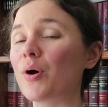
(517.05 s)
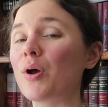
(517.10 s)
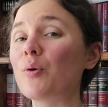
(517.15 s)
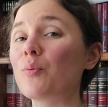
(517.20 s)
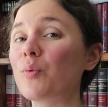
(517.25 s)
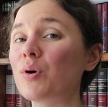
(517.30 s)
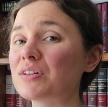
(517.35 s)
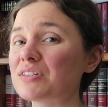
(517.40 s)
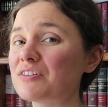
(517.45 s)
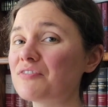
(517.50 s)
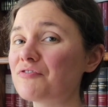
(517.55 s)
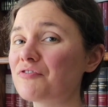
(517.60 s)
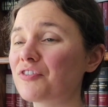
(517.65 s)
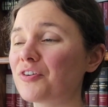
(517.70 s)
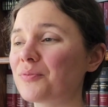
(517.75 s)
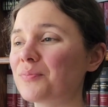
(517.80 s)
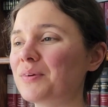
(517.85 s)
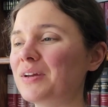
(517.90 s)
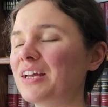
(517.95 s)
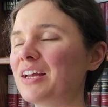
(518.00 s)
It wasn't
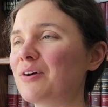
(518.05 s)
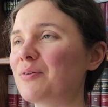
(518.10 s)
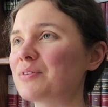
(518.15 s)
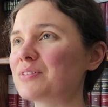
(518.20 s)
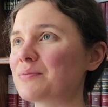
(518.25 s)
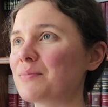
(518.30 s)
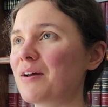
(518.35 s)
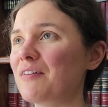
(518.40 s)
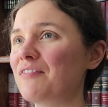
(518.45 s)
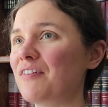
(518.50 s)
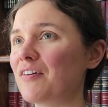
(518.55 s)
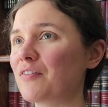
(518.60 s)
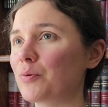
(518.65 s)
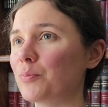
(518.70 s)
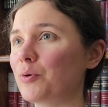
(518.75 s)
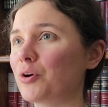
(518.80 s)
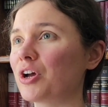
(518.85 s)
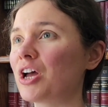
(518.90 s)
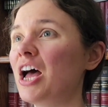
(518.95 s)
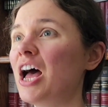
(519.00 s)
for me. It wasn't my
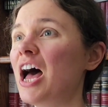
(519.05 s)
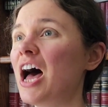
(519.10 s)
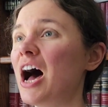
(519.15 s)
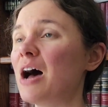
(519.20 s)
favorite book.